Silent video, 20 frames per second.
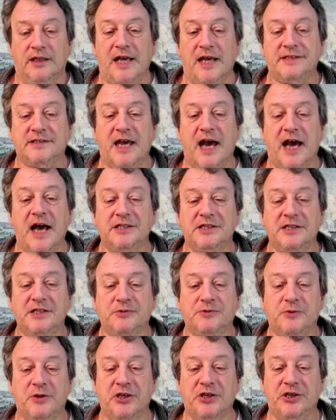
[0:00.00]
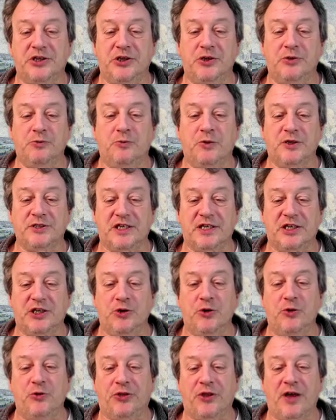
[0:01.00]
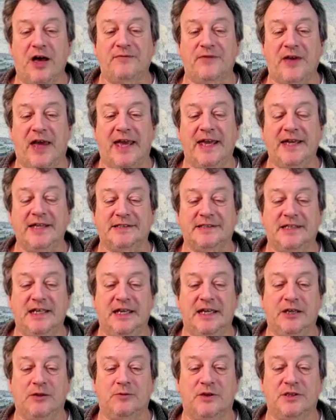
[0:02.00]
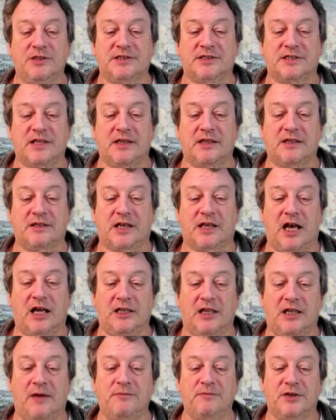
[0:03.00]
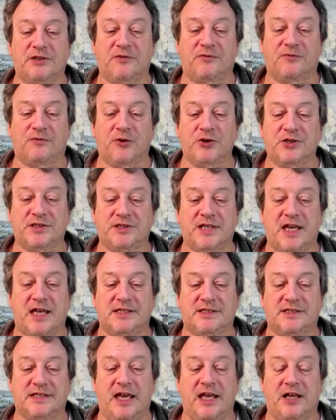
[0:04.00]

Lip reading: Las Casas was a youth of 18 when Columbus first set